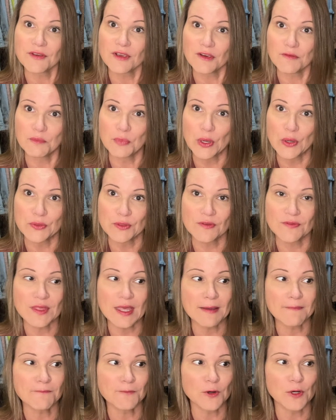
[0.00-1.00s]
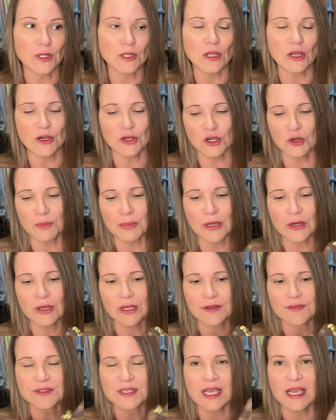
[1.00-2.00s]
of both of them for a longer
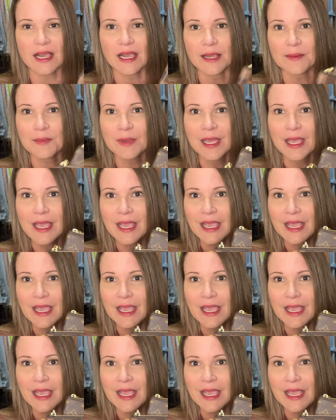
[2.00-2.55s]
period of time.